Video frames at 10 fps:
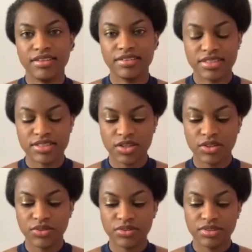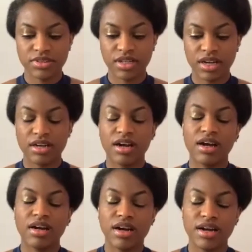So
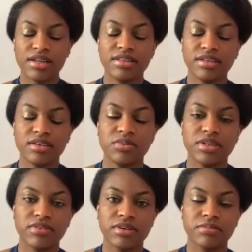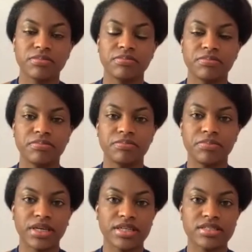I think one of our
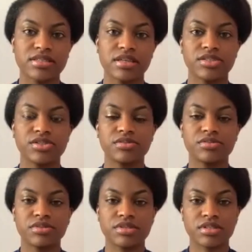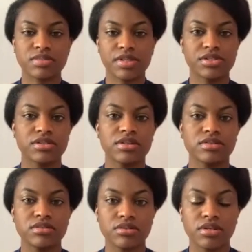biggest issues,
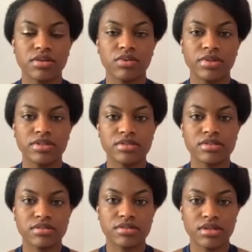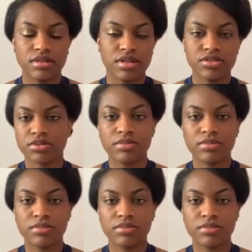especially during Women's History